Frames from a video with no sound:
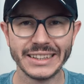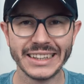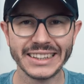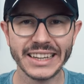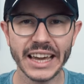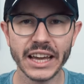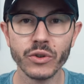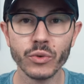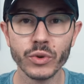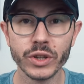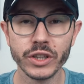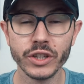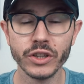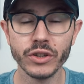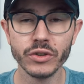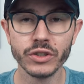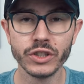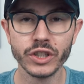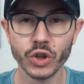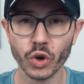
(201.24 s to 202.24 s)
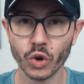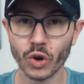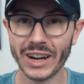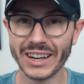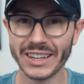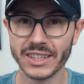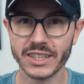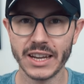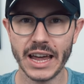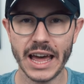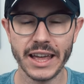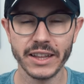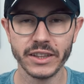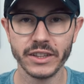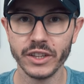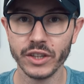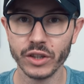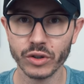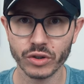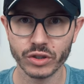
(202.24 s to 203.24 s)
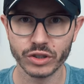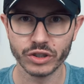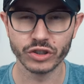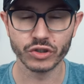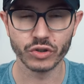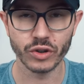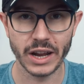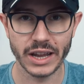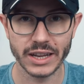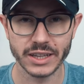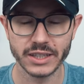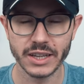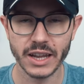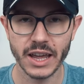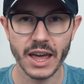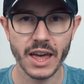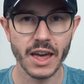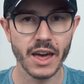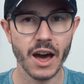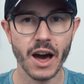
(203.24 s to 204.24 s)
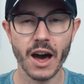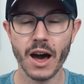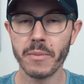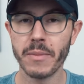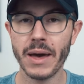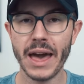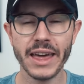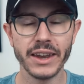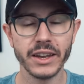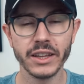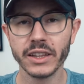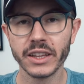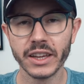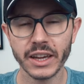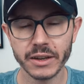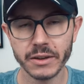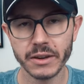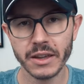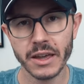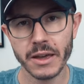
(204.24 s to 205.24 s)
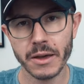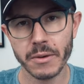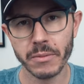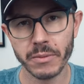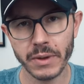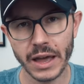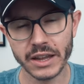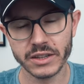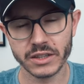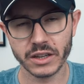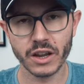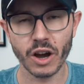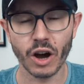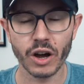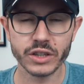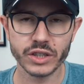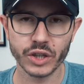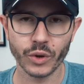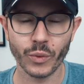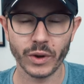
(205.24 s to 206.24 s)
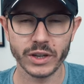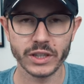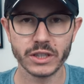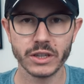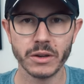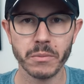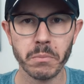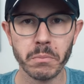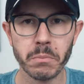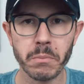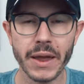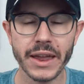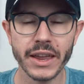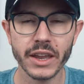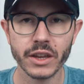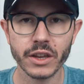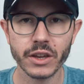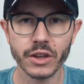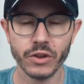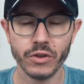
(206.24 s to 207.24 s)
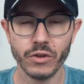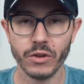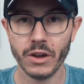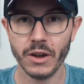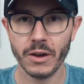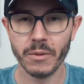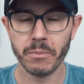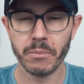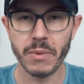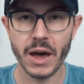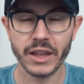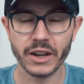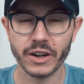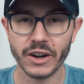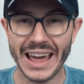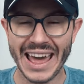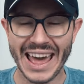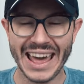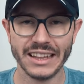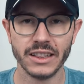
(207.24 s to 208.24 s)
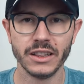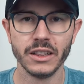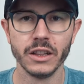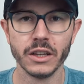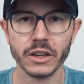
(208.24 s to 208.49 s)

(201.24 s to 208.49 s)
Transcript: that can reduce your anxiety, your stress, and it can, as a consequence, make you better at